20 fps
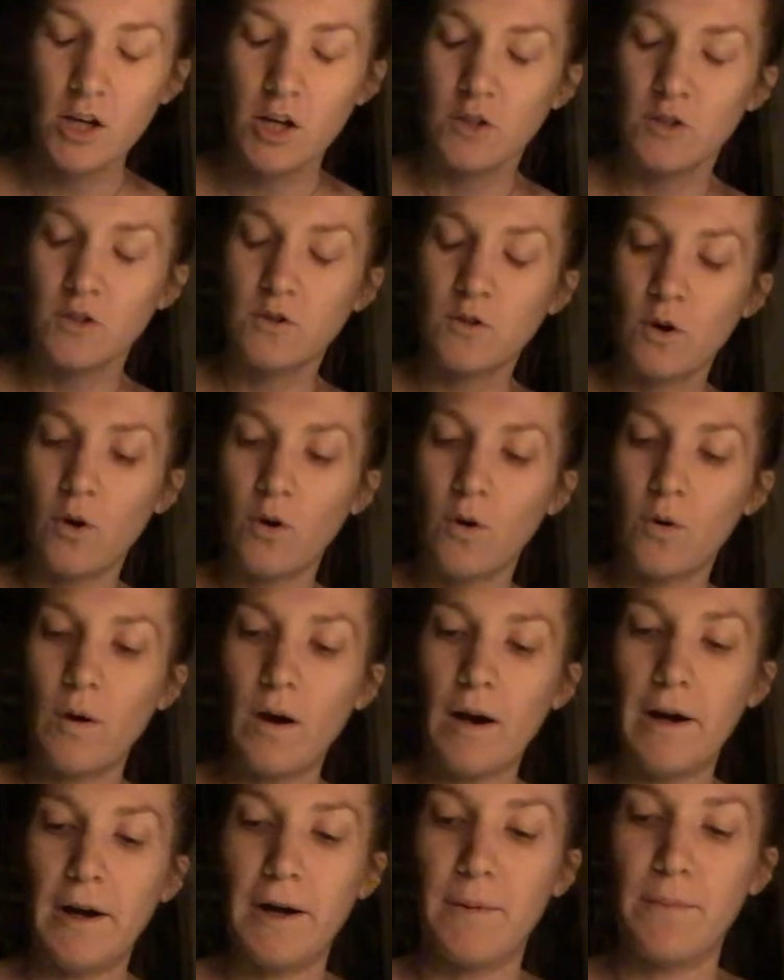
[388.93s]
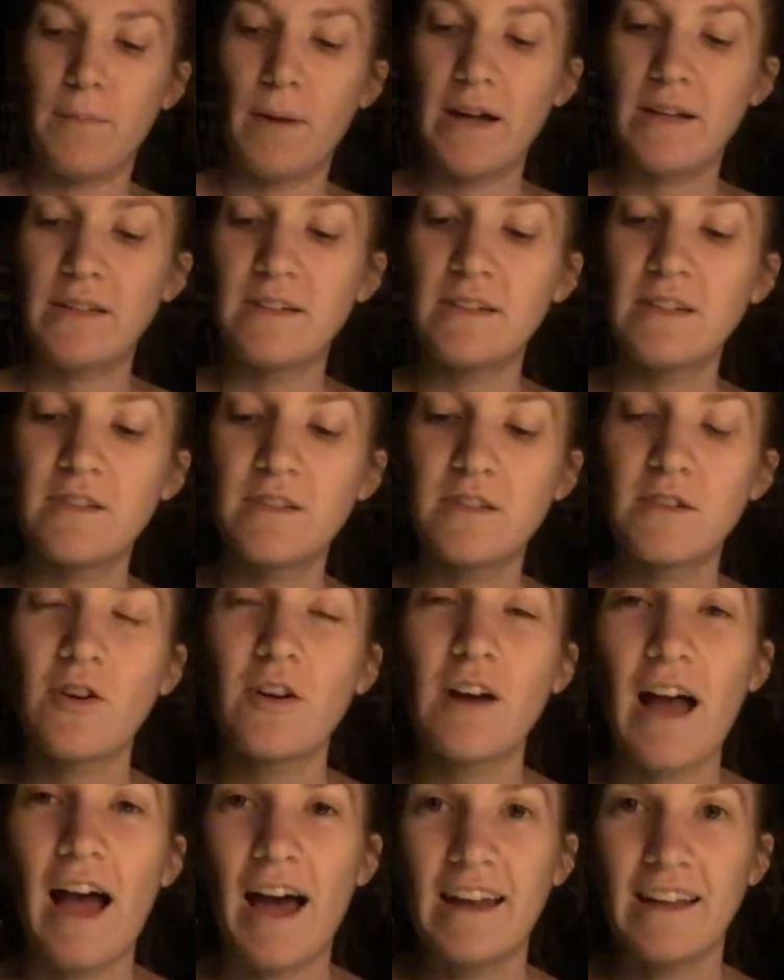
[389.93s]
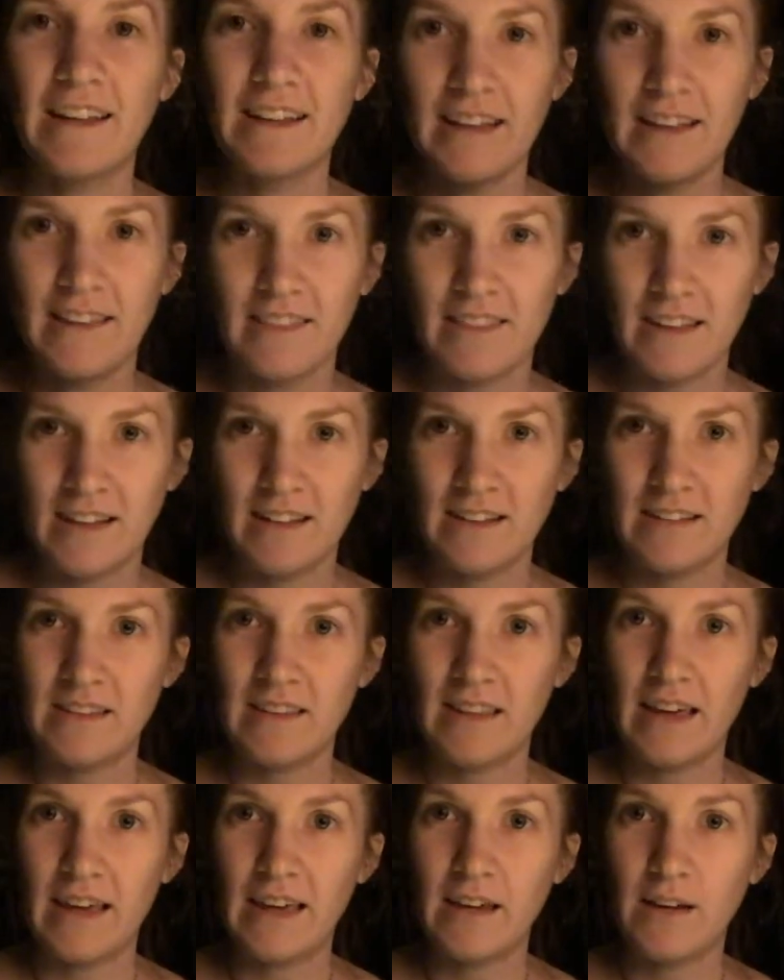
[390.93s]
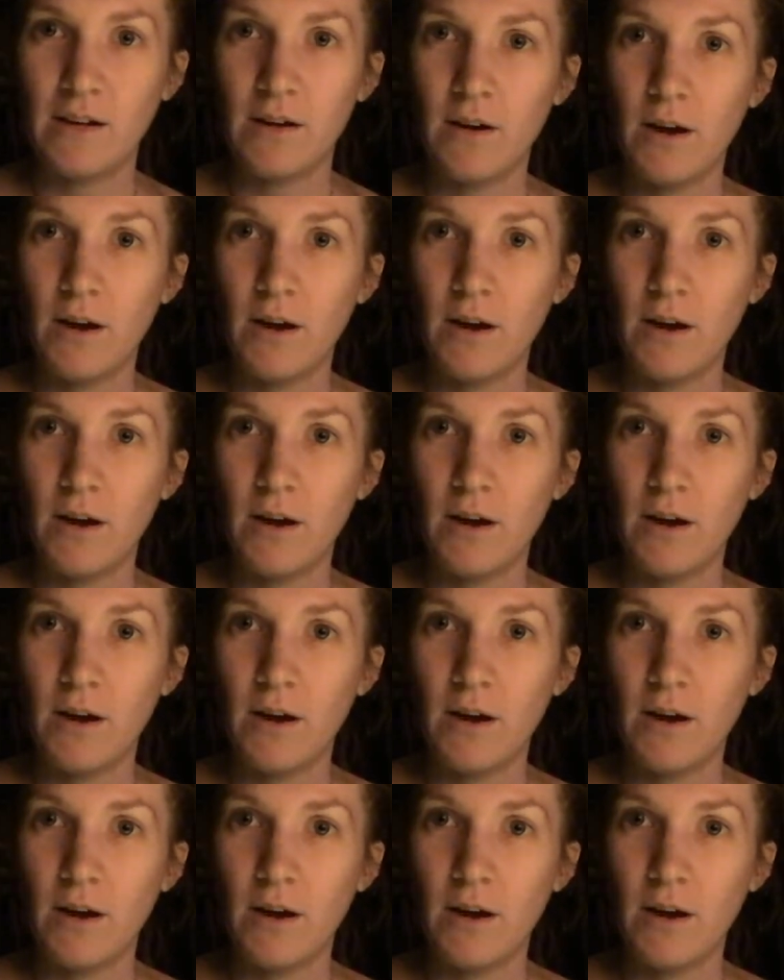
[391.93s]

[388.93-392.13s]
So um, I did start adding in things like